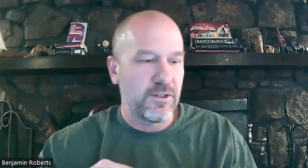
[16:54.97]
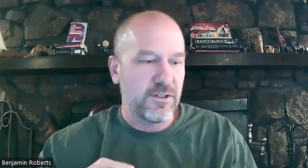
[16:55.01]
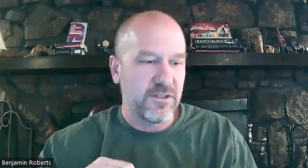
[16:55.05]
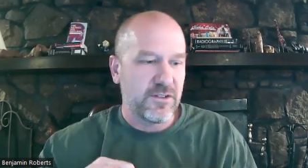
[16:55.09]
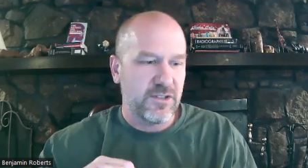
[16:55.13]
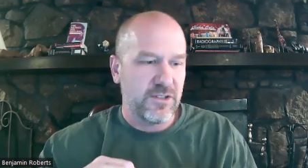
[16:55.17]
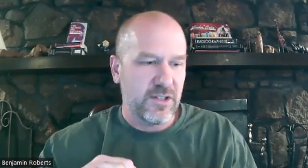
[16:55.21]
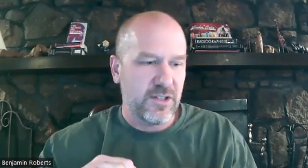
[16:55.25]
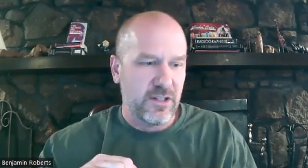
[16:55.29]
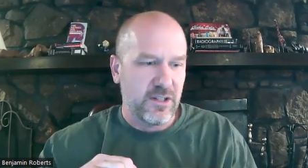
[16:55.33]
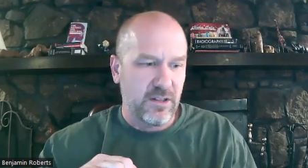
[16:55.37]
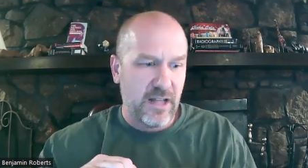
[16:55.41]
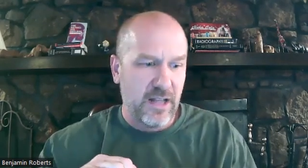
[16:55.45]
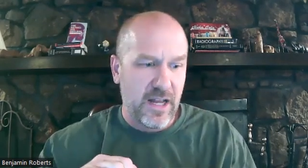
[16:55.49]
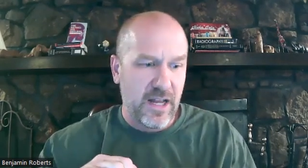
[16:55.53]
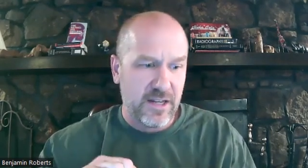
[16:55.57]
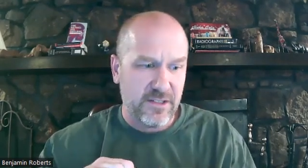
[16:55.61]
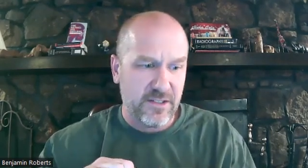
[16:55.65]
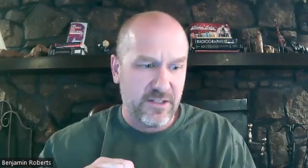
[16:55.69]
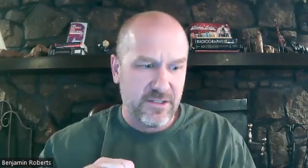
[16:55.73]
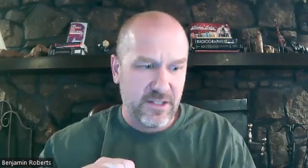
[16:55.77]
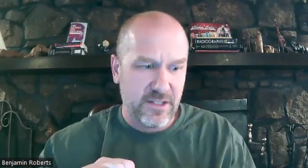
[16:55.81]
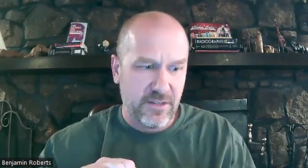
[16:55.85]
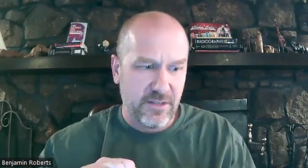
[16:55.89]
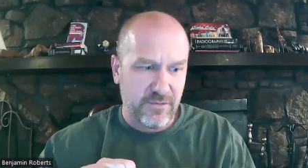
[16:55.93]
There's a
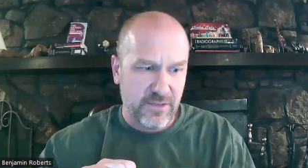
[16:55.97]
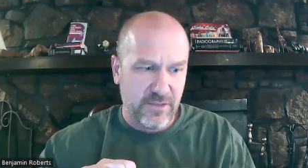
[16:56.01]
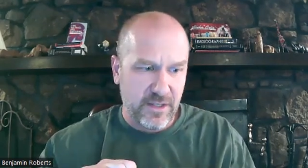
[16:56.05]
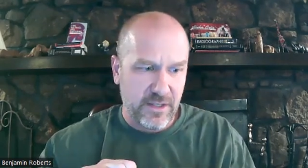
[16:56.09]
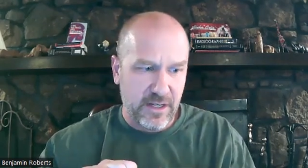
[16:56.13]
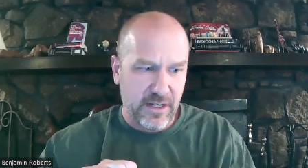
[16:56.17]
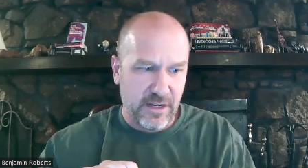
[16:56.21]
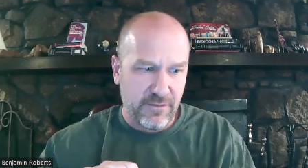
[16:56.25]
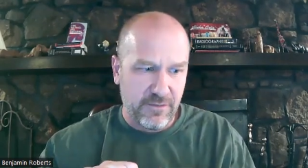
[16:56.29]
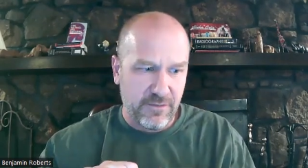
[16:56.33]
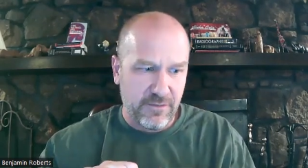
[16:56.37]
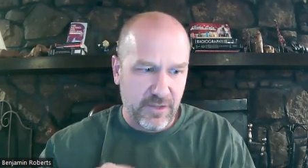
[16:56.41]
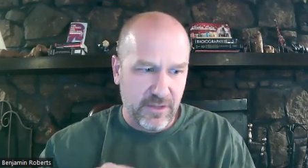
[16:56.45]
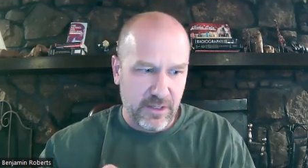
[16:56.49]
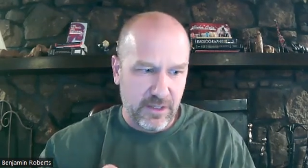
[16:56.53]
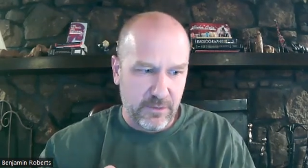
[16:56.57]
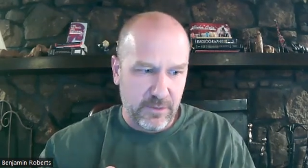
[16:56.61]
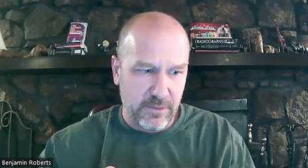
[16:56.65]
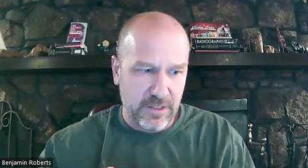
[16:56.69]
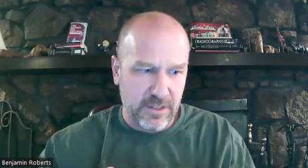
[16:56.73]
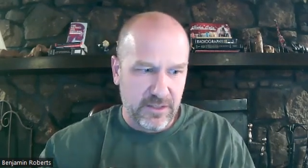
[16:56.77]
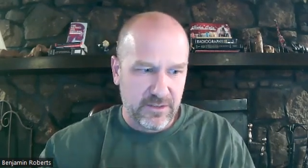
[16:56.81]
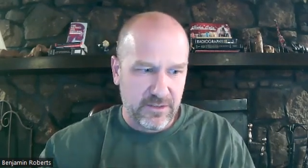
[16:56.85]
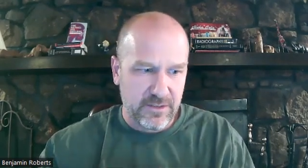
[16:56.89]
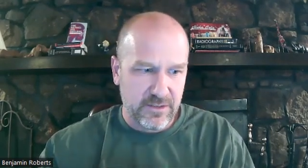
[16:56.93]
lot of stuff that I feel
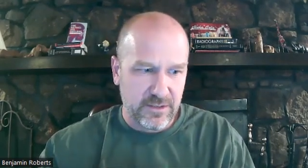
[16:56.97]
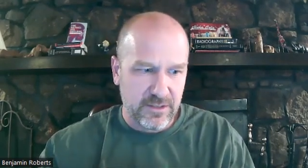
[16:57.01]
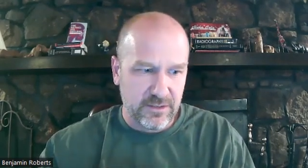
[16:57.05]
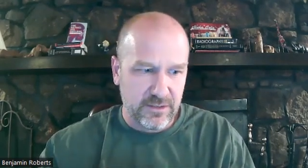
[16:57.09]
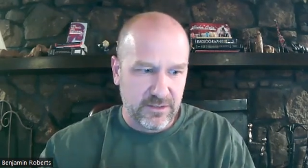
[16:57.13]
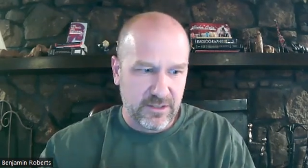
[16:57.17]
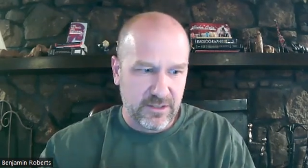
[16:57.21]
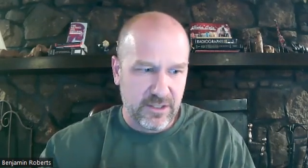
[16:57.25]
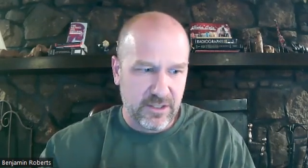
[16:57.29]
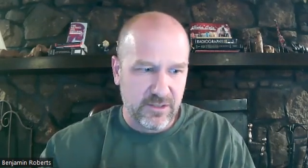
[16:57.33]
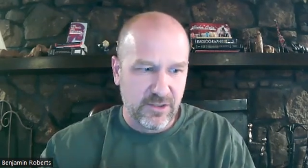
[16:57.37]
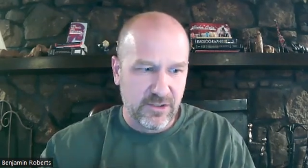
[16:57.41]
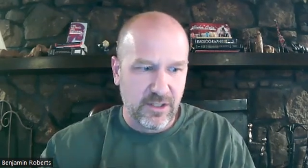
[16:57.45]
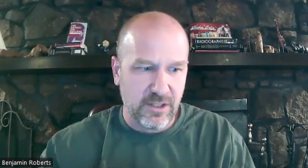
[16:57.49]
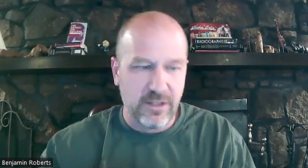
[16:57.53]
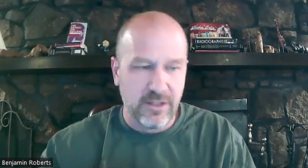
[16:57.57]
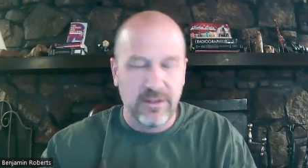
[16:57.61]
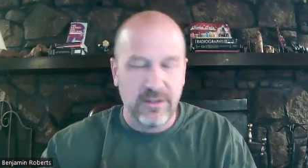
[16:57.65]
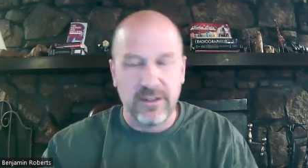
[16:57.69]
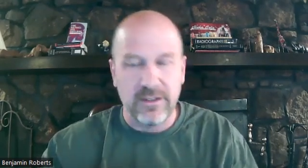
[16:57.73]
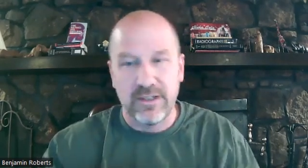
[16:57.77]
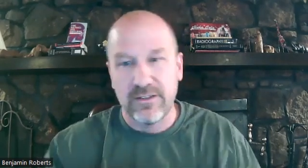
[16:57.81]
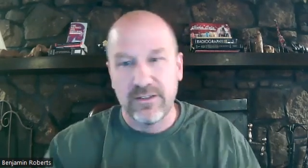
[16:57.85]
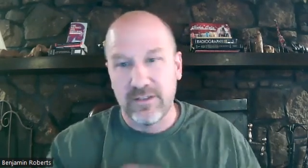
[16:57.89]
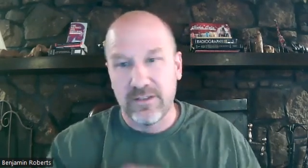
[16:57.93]
like we could still touch
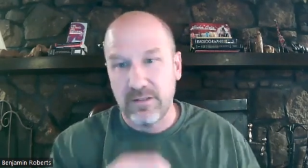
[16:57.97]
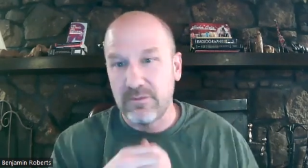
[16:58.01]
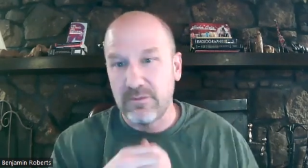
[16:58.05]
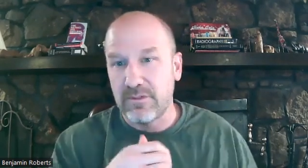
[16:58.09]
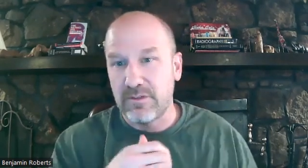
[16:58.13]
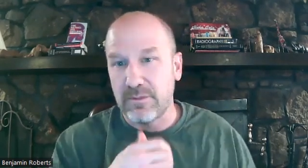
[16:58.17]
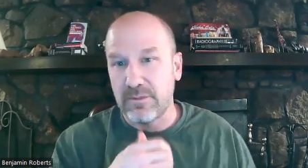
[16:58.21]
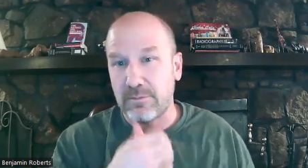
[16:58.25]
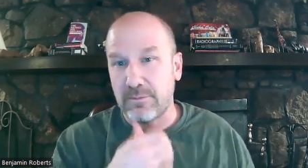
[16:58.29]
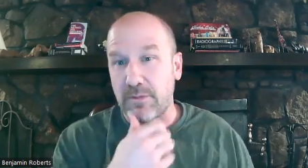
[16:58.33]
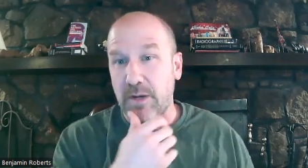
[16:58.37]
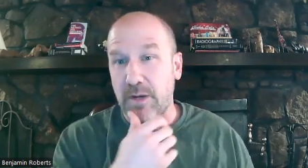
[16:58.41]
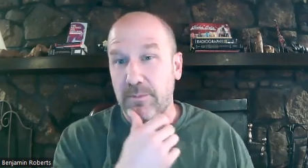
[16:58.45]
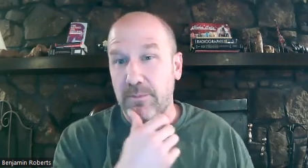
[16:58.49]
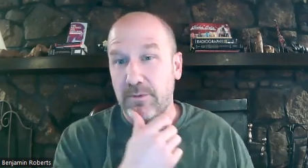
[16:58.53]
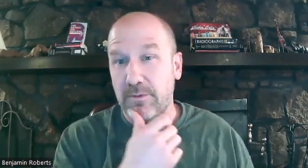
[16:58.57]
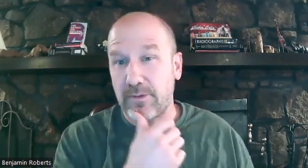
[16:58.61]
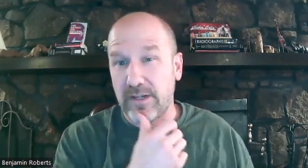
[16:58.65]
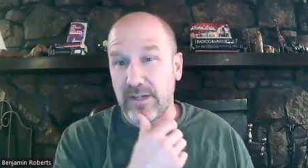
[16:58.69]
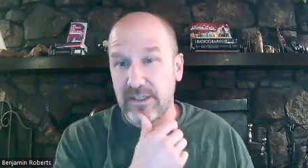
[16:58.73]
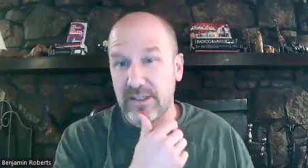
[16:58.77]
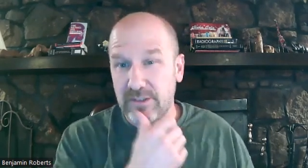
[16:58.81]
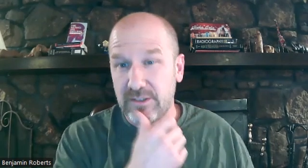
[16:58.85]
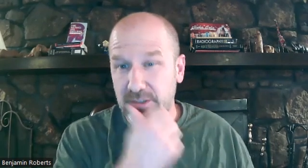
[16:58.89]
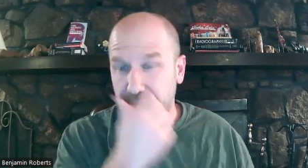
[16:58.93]
on in terms of
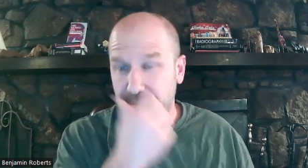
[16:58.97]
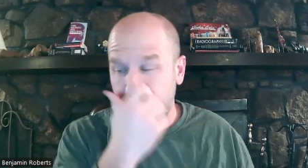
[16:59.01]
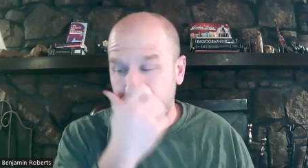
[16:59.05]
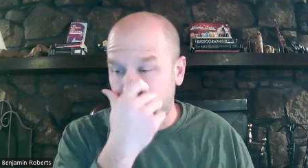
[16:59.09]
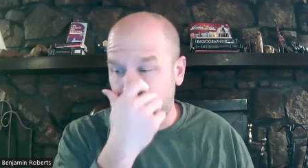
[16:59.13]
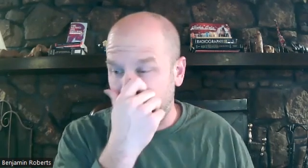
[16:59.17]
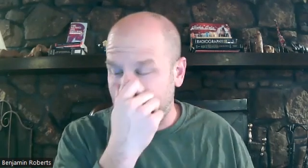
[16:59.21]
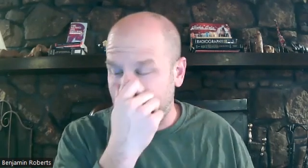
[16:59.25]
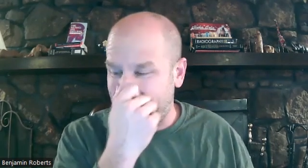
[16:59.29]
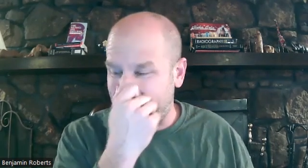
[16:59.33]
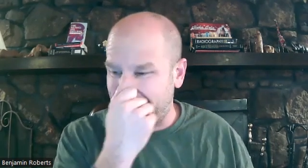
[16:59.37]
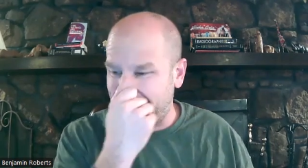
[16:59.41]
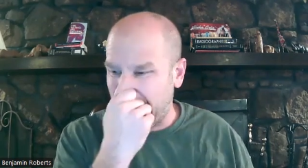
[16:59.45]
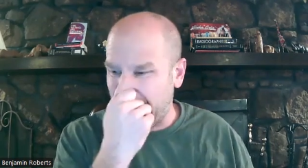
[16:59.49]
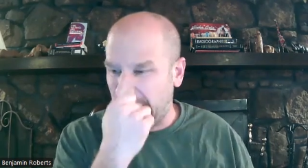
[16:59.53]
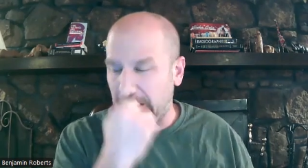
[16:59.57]
preparation.